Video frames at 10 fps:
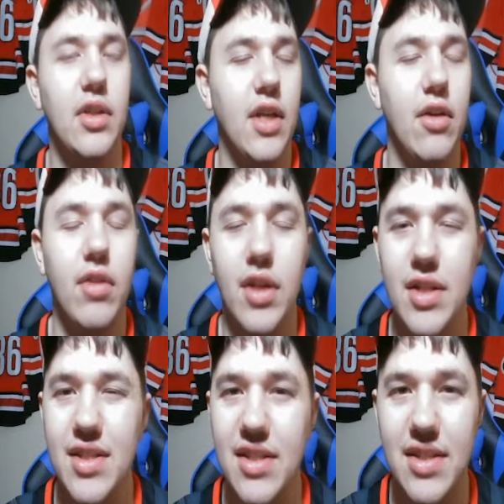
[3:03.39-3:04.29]

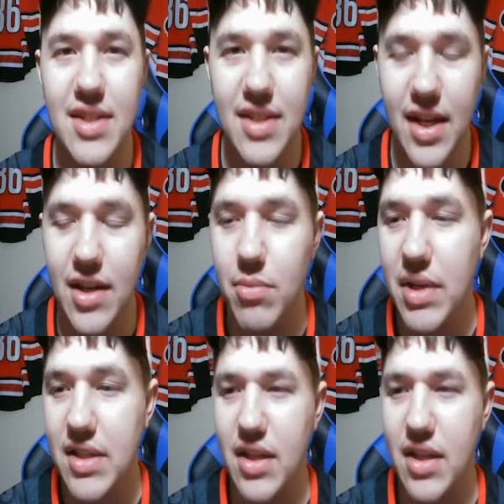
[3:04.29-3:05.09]
Carolina's second best.